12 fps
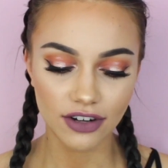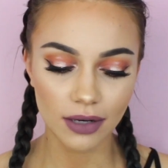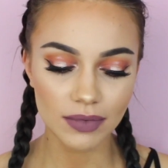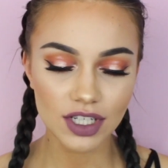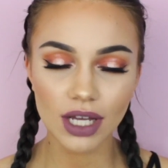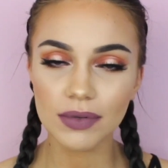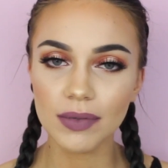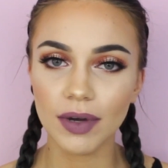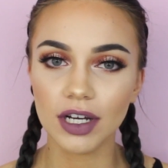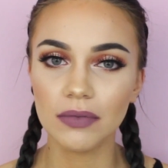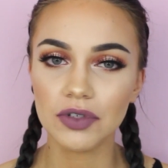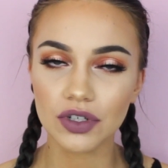From top to
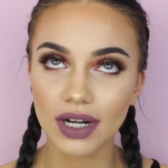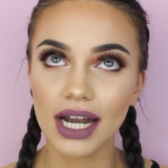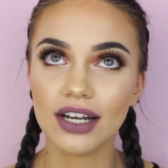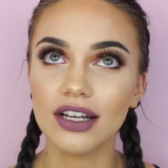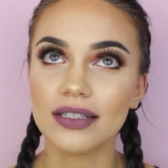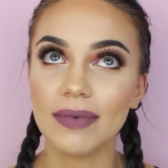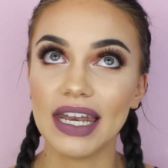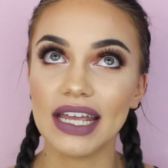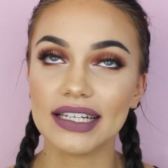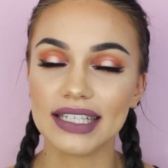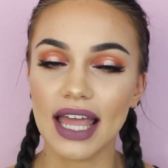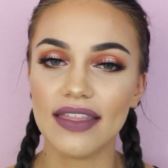bottom, Gerard Cosmetics,